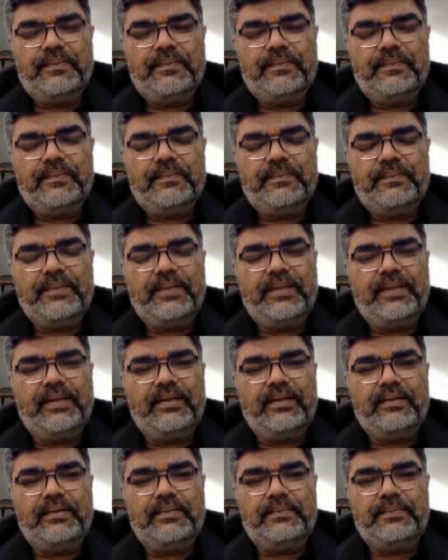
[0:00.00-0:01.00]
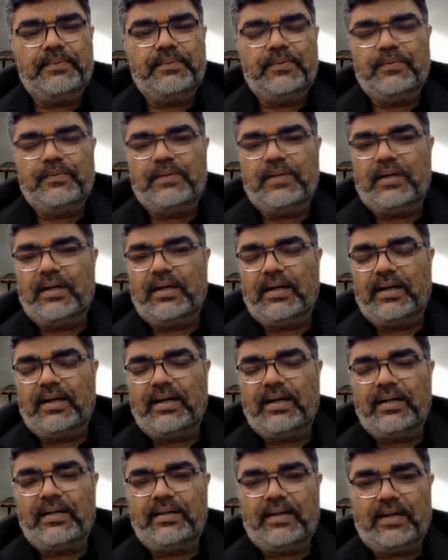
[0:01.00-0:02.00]
may prove
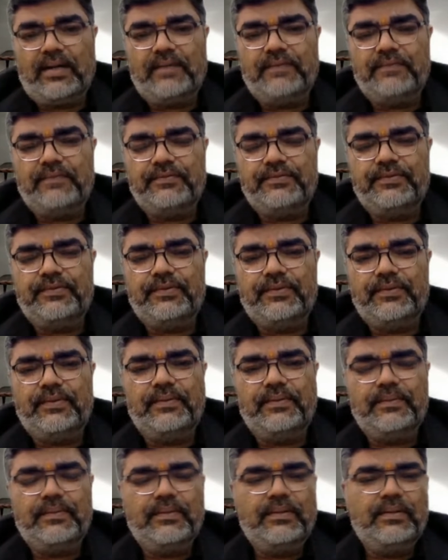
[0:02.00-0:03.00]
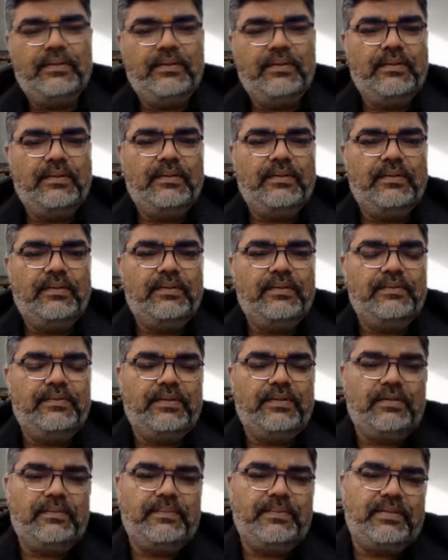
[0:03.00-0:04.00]
harmful
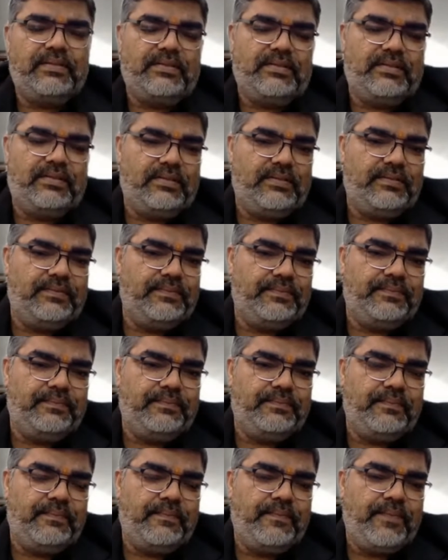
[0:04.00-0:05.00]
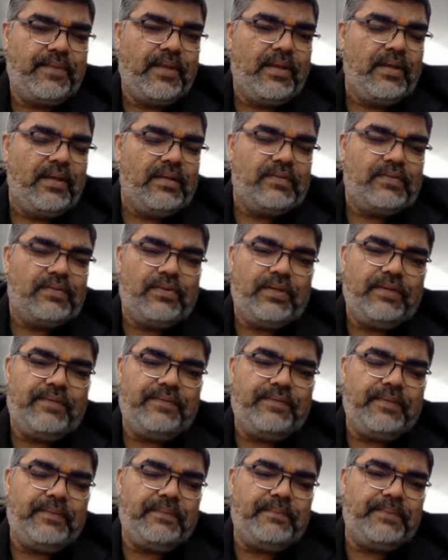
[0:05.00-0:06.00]
for the person. So, if
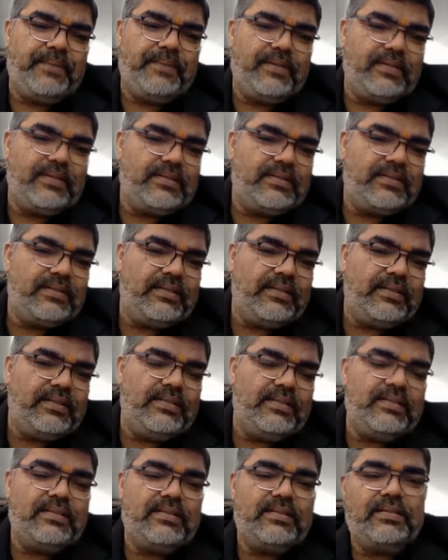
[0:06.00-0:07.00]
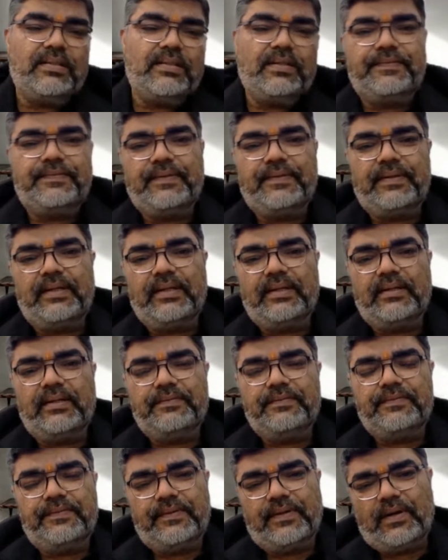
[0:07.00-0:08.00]
a person is suffering
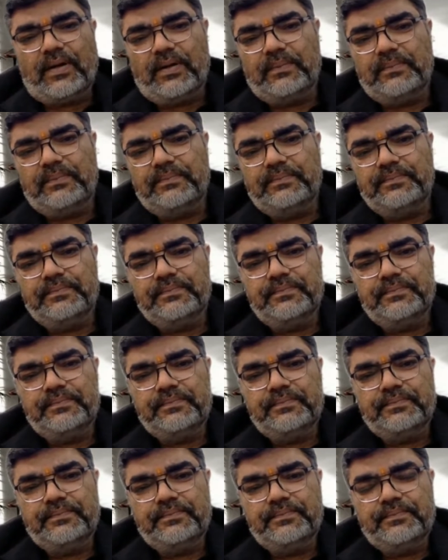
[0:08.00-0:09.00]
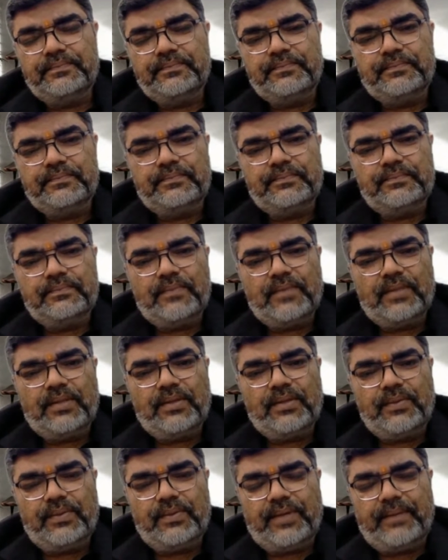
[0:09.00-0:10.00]
from
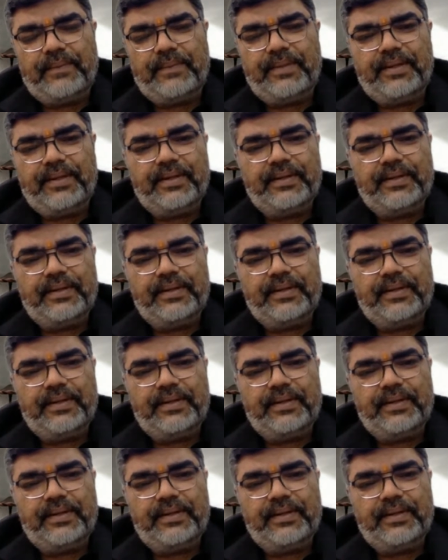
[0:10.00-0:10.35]
uremia,